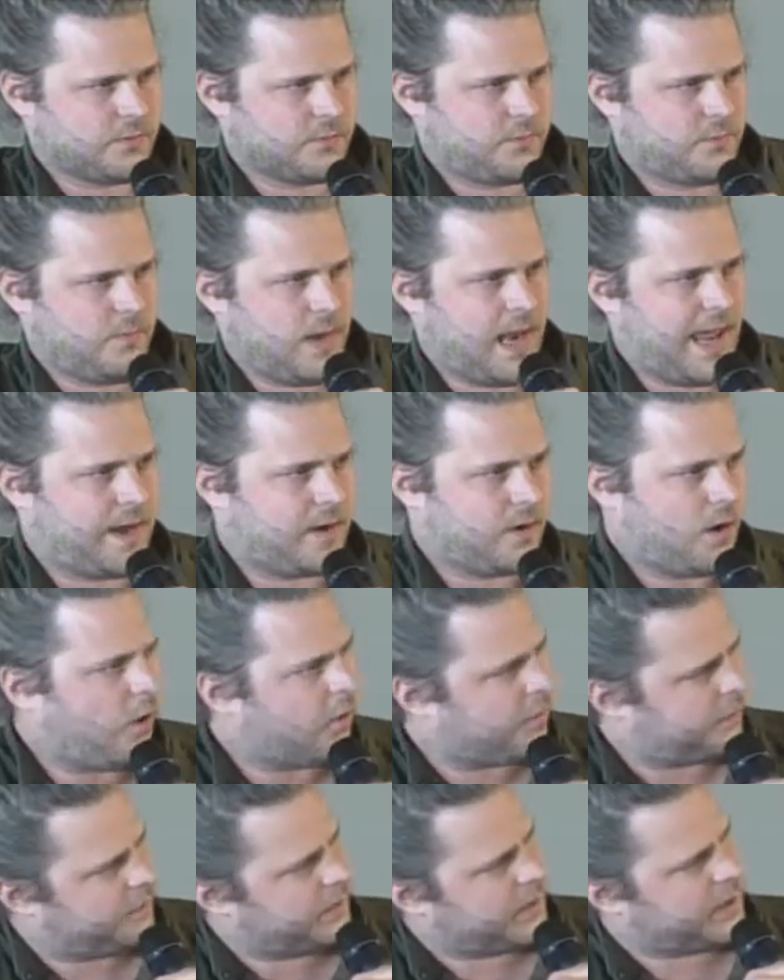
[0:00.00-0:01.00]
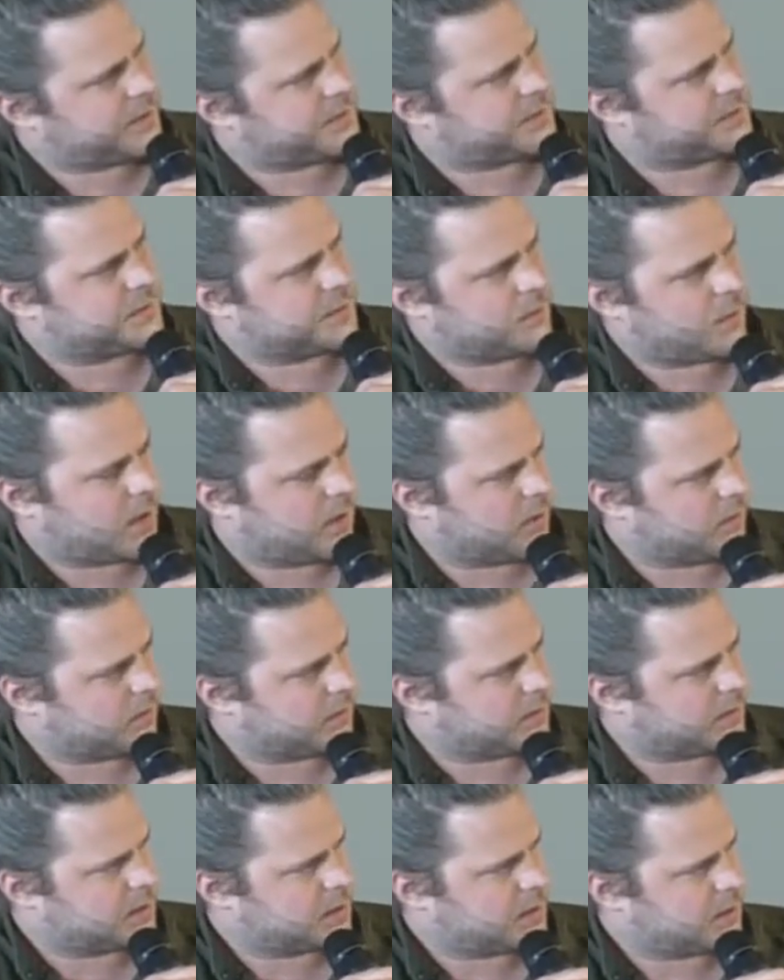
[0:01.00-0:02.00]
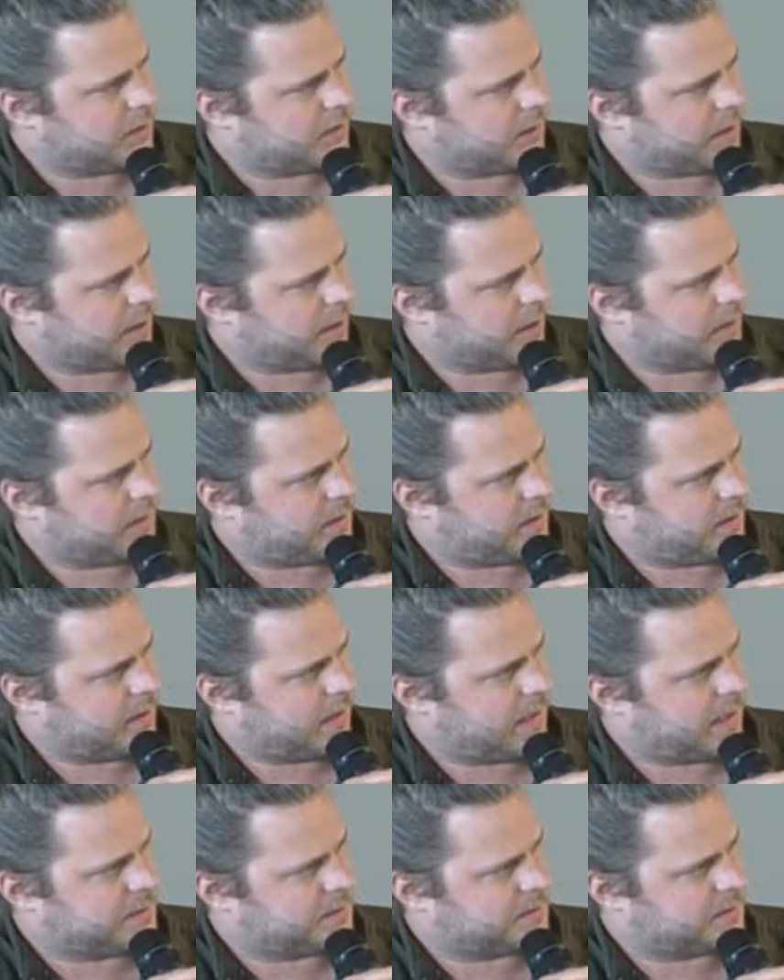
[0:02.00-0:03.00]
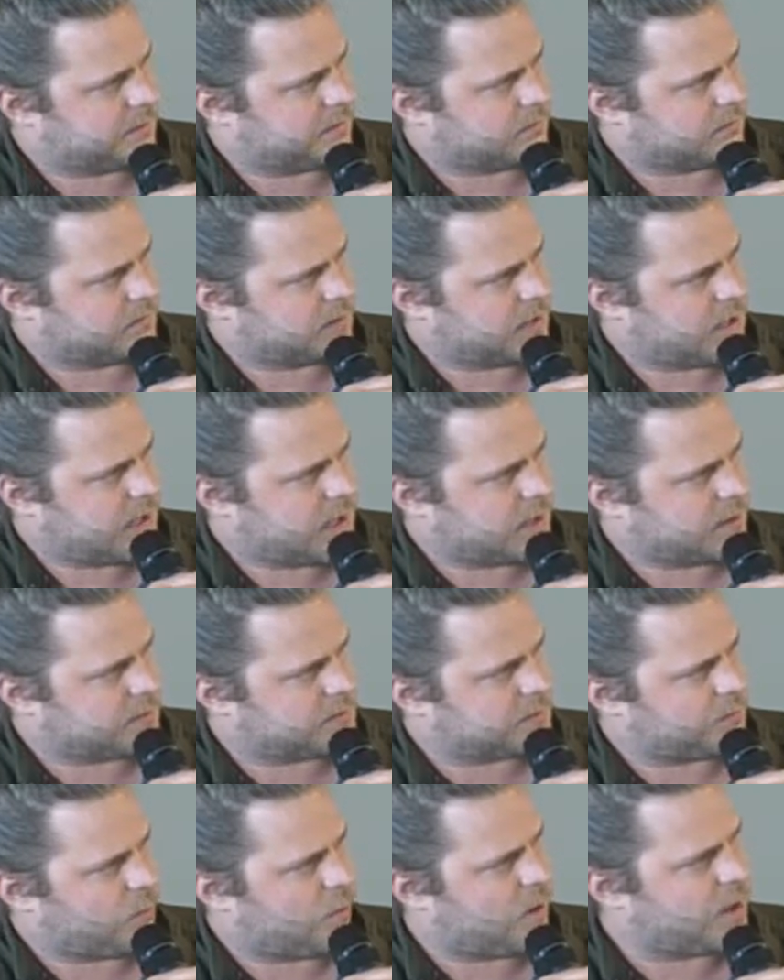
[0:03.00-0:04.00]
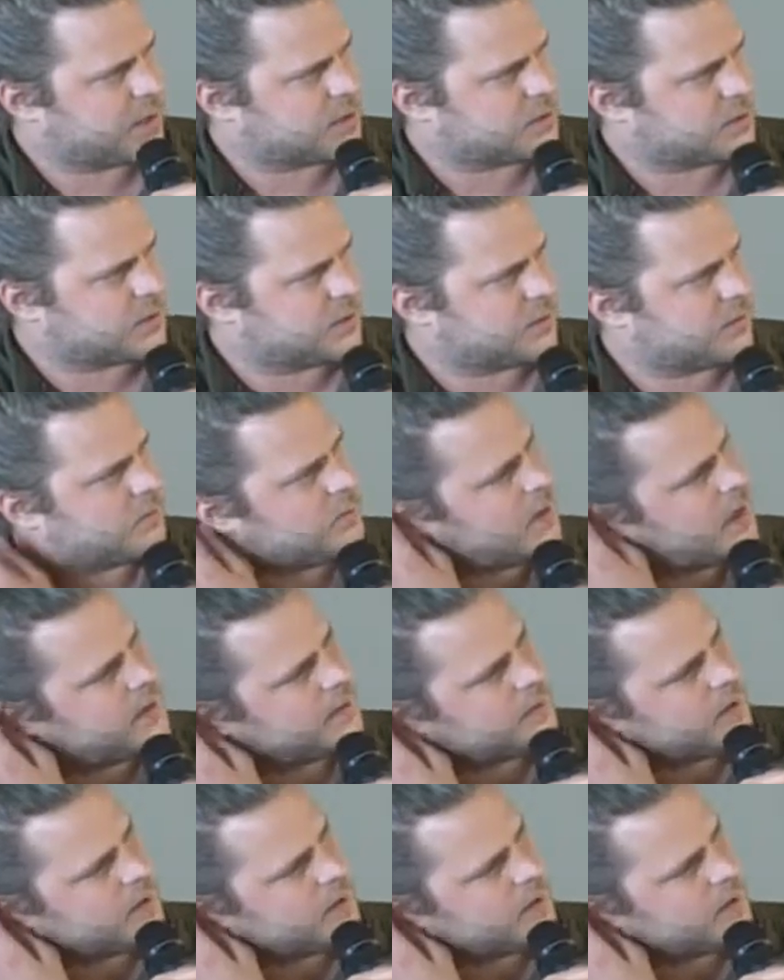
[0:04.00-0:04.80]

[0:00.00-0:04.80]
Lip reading: of lent off lists as well, didn't you, in the later years? Why did you end